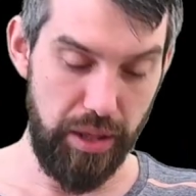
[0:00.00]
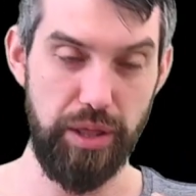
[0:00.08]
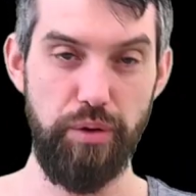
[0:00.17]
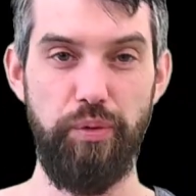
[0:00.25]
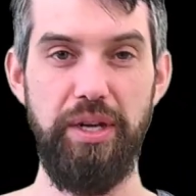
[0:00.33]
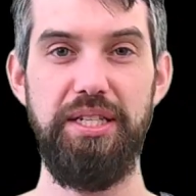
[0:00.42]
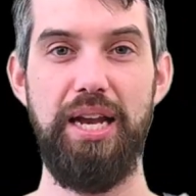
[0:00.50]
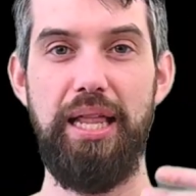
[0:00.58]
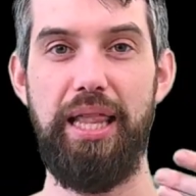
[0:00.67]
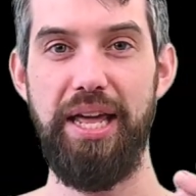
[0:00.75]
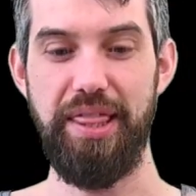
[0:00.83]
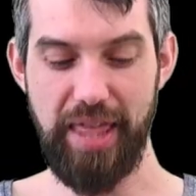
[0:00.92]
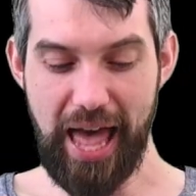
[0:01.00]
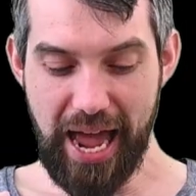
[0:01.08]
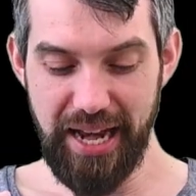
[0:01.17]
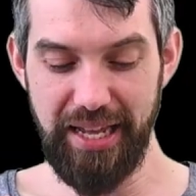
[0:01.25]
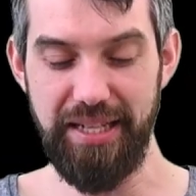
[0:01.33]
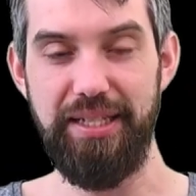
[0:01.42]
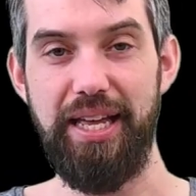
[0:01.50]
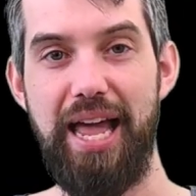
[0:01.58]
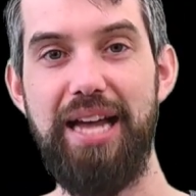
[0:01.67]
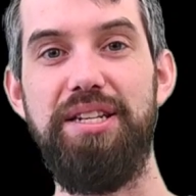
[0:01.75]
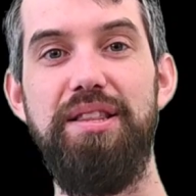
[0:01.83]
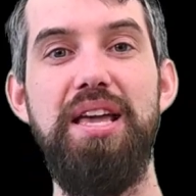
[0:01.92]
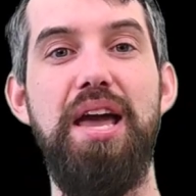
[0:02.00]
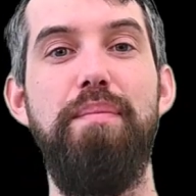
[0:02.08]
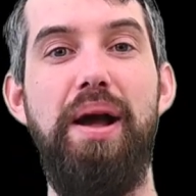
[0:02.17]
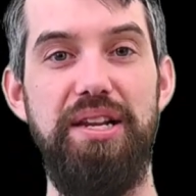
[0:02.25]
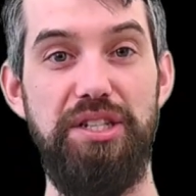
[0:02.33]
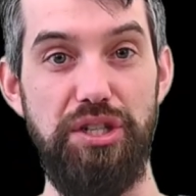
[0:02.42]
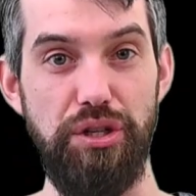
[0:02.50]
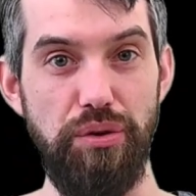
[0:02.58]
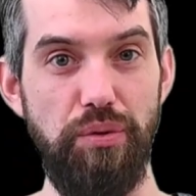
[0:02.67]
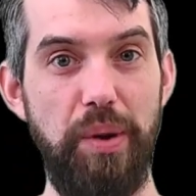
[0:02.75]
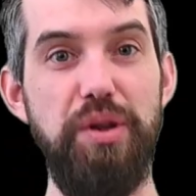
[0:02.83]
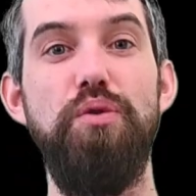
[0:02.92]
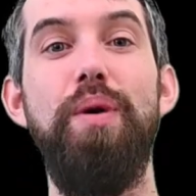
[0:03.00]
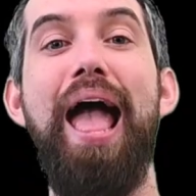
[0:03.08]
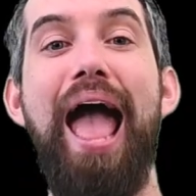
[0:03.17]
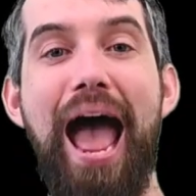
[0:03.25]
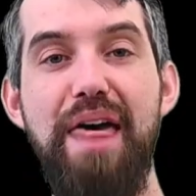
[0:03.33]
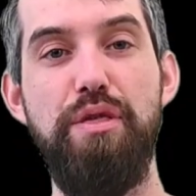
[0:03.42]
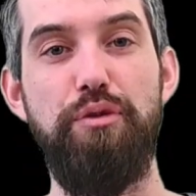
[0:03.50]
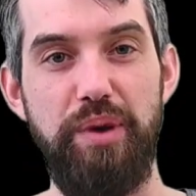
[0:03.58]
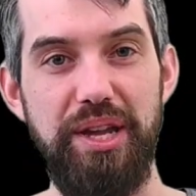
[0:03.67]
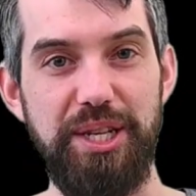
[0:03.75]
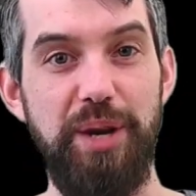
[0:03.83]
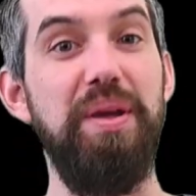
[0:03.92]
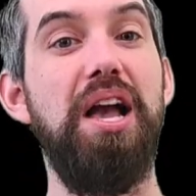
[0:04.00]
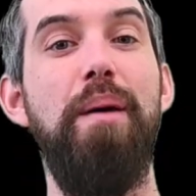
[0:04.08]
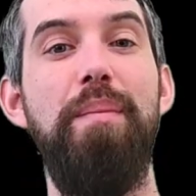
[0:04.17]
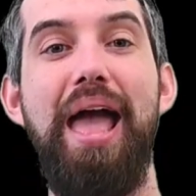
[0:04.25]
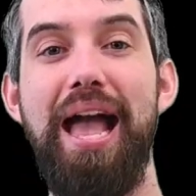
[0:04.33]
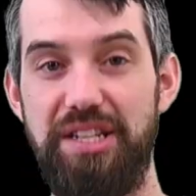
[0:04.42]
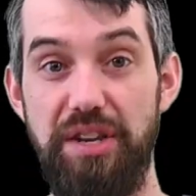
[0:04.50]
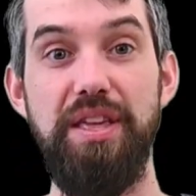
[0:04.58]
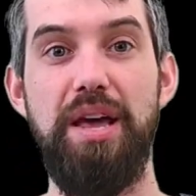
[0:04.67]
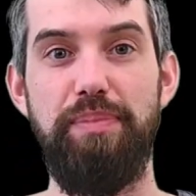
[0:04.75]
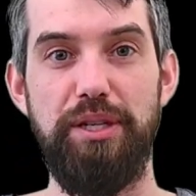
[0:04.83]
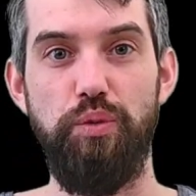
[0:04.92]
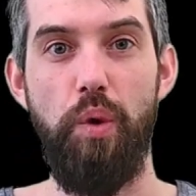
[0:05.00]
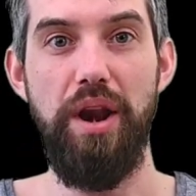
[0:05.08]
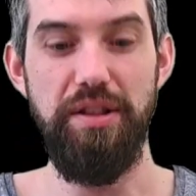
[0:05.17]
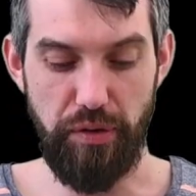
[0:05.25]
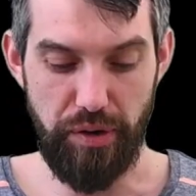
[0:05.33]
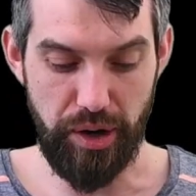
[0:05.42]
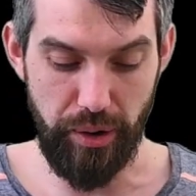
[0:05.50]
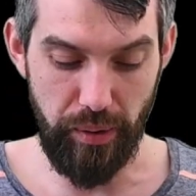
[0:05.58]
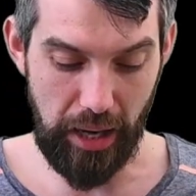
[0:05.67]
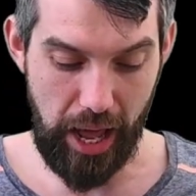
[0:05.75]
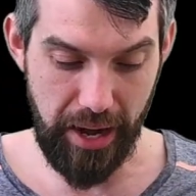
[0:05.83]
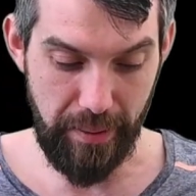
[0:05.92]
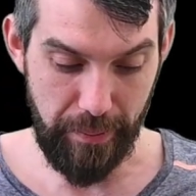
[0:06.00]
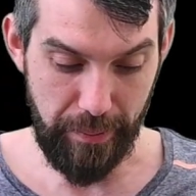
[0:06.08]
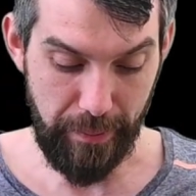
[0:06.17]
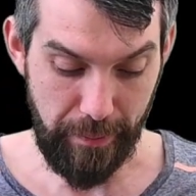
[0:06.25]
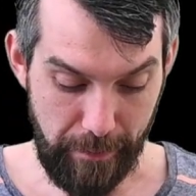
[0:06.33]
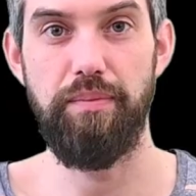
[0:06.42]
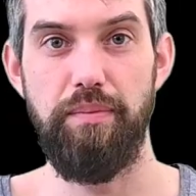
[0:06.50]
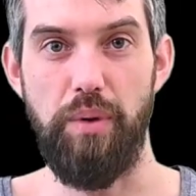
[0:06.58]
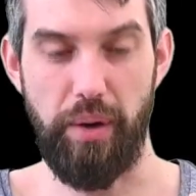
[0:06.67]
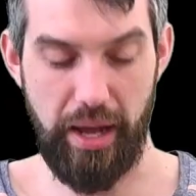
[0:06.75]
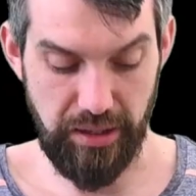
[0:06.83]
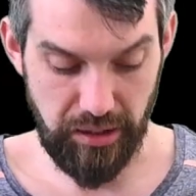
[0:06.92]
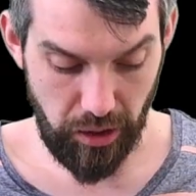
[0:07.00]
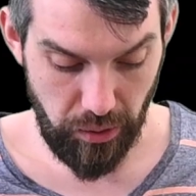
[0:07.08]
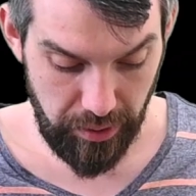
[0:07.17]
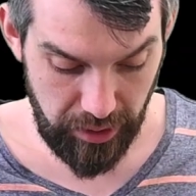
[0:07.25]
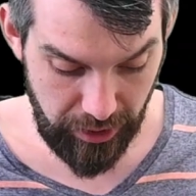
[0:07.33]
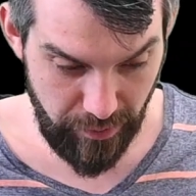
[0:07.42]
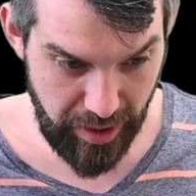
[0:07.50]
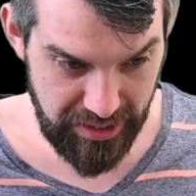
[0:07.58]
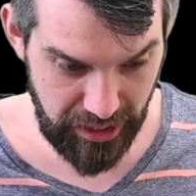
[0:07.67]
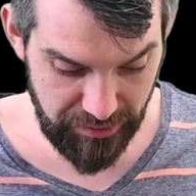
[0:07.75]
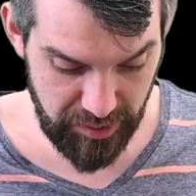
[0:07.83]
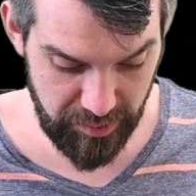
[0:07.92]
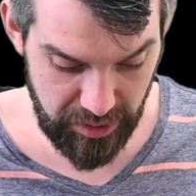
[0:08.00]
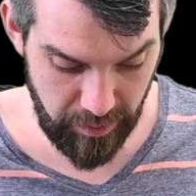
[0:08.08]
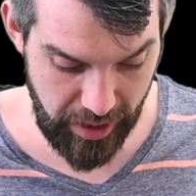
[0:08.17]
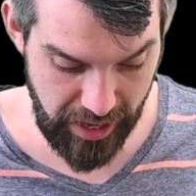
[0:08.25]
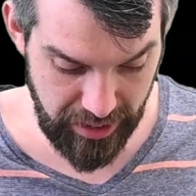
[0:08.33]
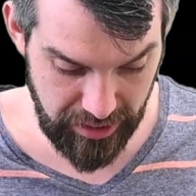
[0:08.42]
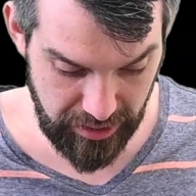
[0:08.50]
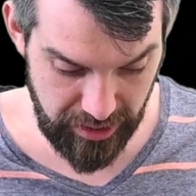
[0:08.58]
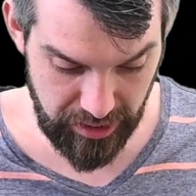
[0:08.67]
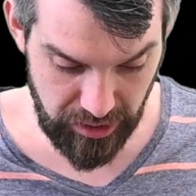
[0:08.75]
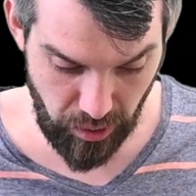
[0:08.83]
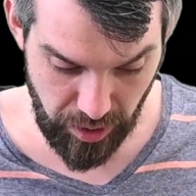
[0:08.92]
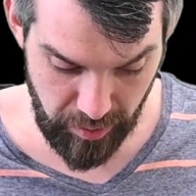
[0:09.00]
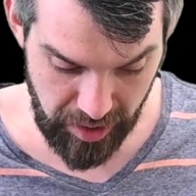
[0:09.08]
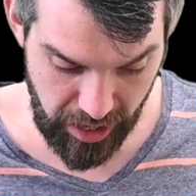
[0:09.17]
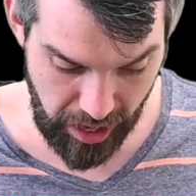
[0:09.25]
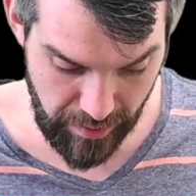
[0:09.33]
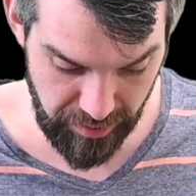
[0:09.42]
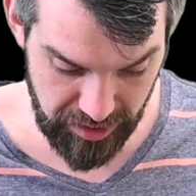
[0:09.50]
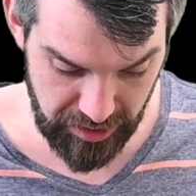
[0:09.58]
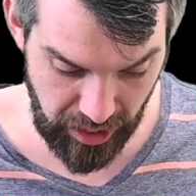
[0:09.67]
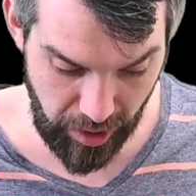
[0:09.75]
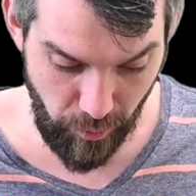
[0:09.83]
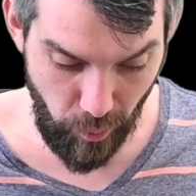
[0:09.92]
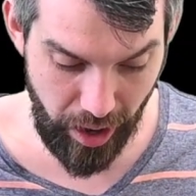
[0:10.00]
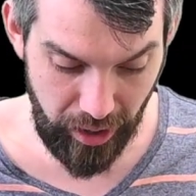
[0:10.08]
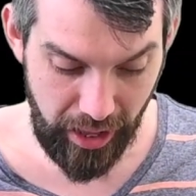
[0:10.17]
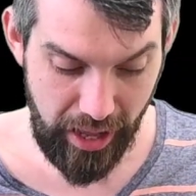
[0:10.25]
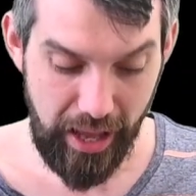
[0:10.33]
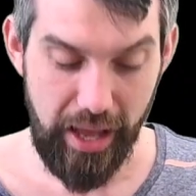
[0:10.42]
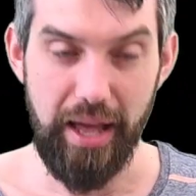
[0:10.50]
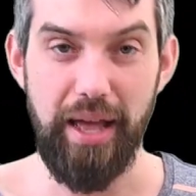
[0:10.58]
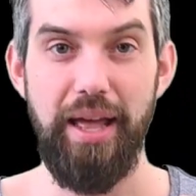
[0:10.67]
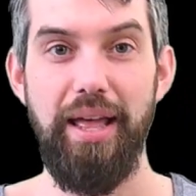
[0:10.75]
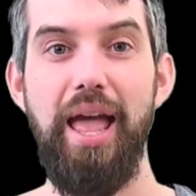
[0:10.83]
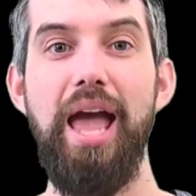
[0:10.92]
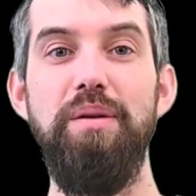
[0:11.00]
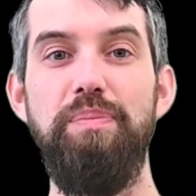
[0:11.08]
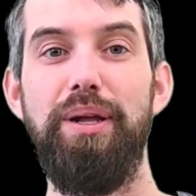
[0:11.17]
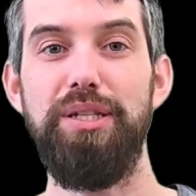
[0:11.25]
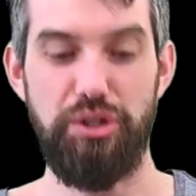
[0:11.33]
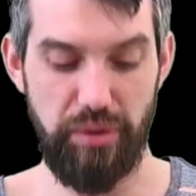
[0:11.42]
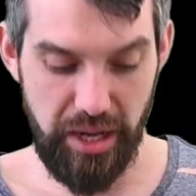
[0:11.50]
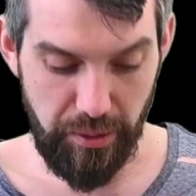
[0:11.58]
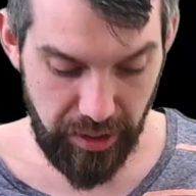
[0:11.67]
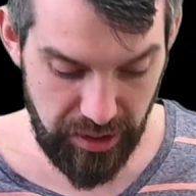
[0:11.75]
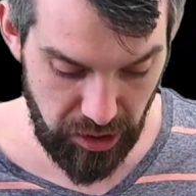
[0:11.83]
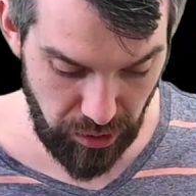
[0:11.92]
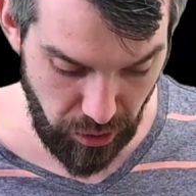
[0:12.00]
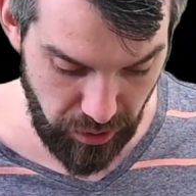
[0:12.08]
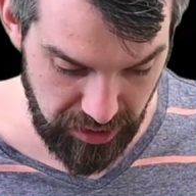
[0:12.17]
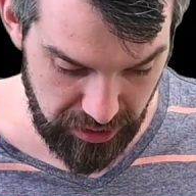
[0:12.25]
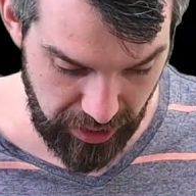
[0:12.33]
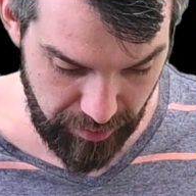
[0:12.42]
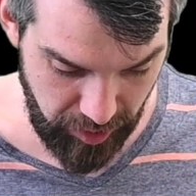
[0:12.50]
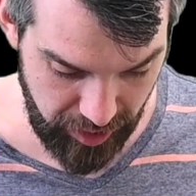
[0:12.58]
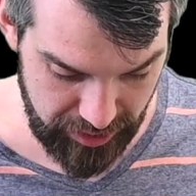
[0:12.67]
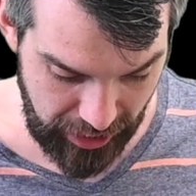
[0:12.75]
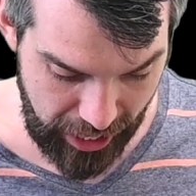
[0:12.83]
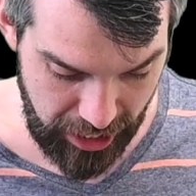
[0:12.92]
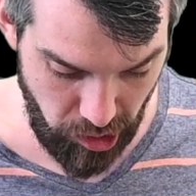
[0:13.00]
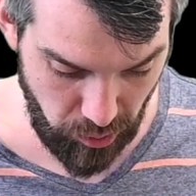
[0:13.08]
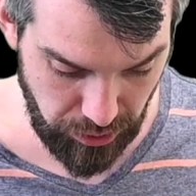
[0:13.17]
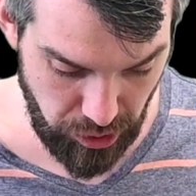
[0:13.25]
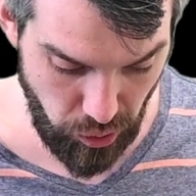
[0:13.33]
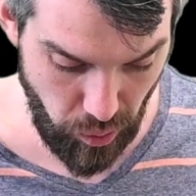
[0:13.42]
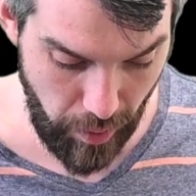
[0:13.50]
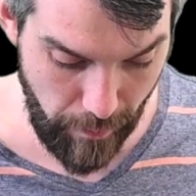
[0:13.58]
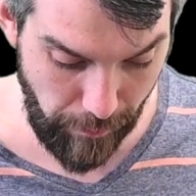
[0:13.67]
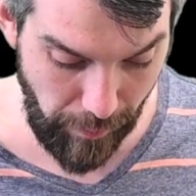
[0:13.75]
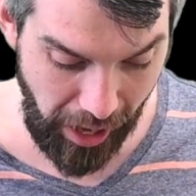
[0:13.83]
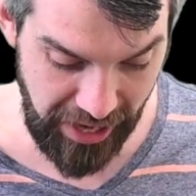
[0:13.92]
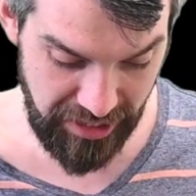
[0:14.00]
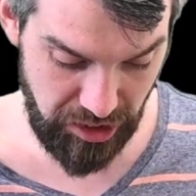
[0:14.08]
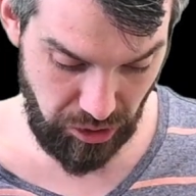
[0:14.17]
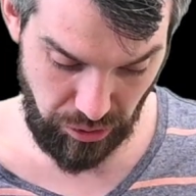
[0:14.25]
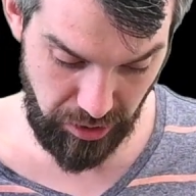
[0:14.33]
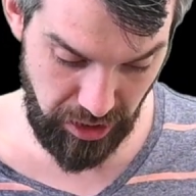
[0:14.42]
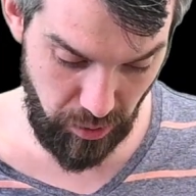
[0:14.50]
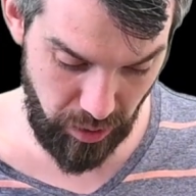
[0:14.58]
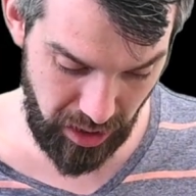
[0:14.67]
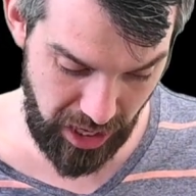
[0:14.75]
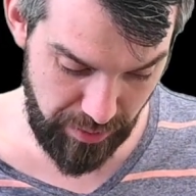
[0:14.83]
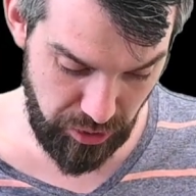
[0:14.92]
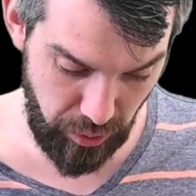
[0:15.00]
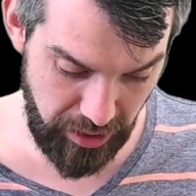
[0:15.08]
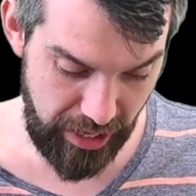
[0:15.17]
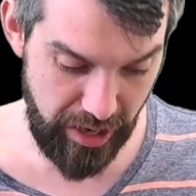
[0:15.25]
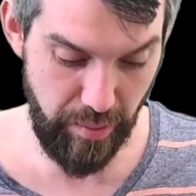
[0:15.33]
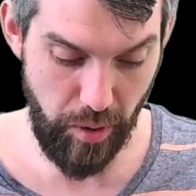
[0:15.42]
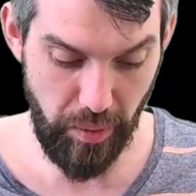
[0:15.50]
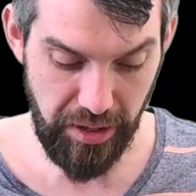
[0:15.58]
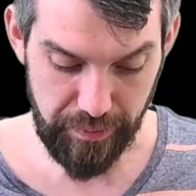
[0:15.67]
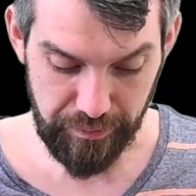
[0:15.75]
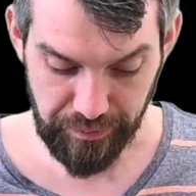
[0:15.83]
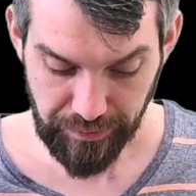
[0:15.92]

The reason I like that is that x to the n minus 2, when you add the 3, is going to become x to the n plus 1, and so they're going to align. Okay, so giving myself some space, this is going to become the sum, well, n plus 3 equal to 0 is the same thing as n equal to minus 3, and we're going to come and tweak that in a moment.